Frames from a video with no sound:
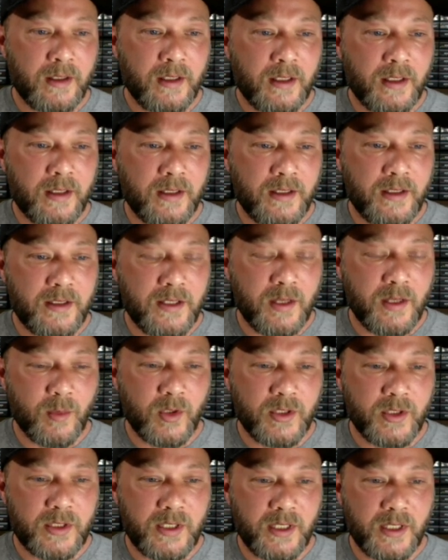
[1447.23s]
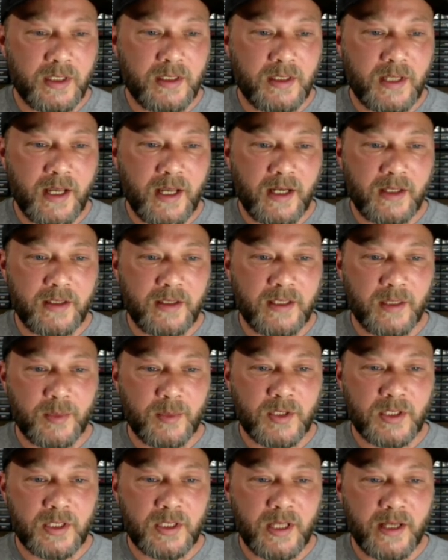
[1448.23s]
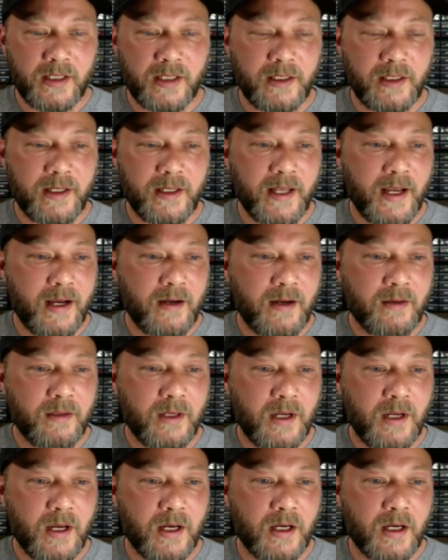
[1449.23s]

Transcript: These numbers did kind of dip slightly down.